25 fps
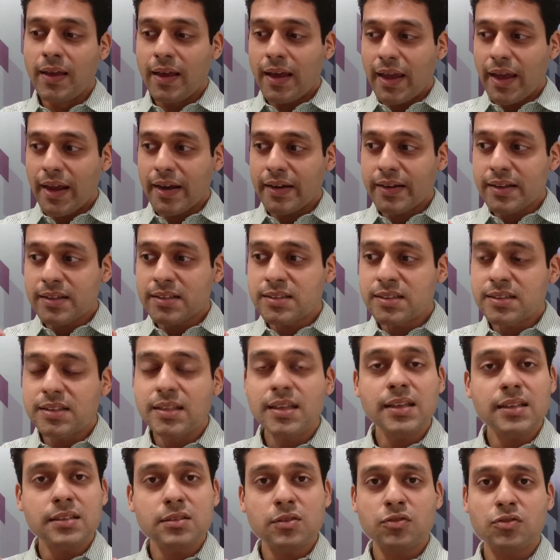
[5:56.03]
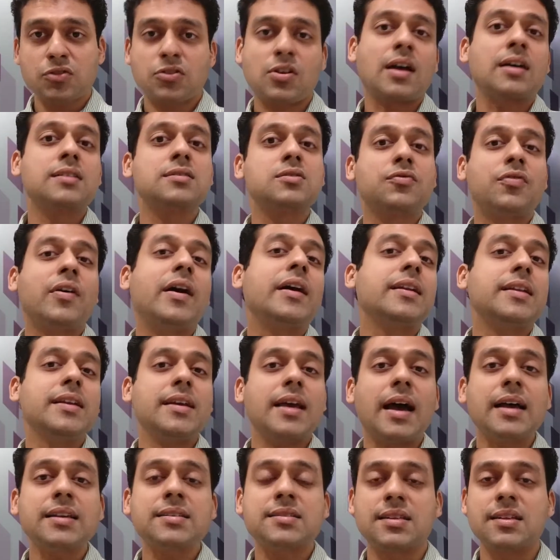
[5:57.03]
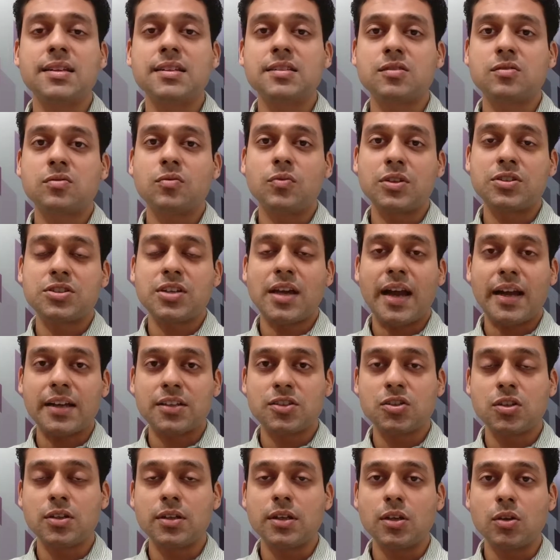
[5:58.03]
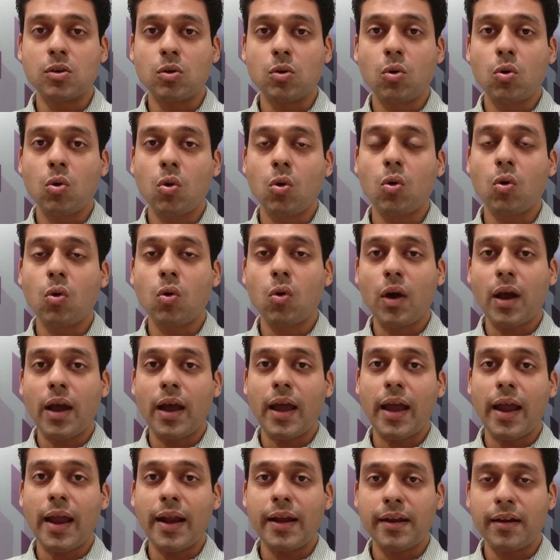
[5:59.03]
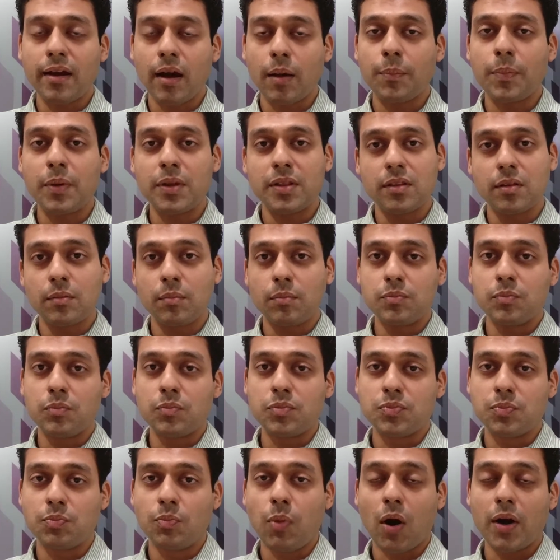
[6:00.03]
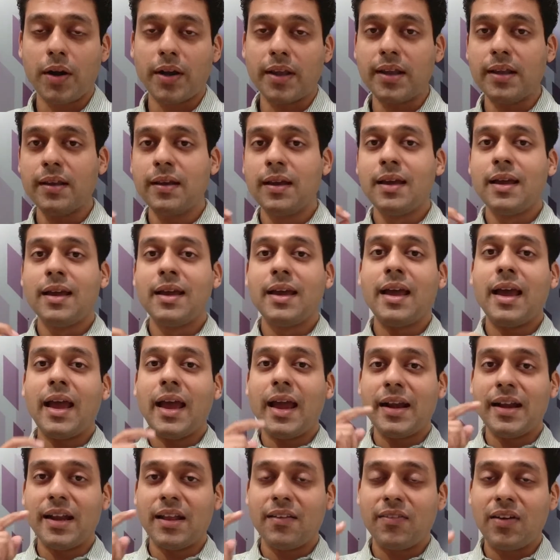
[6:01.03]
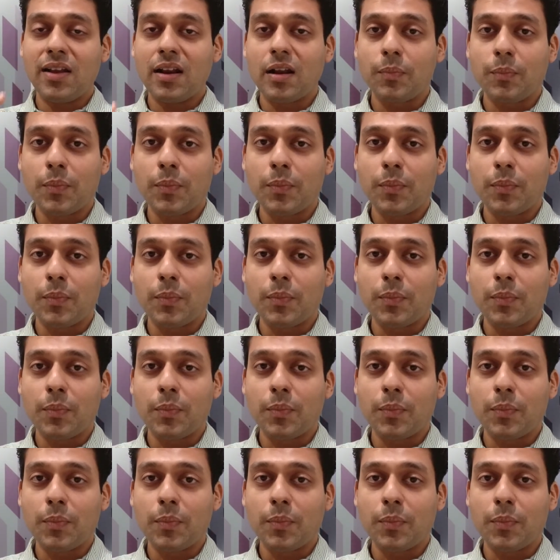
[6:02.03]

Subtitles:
It is these trans fatty acids which actually end up in the body, develop